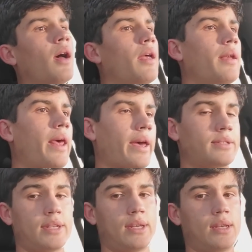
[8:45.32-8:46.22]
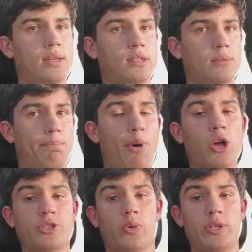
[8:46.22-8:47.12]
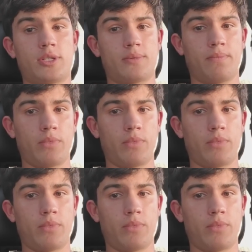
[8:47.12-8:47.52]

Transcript: Next is ball joints.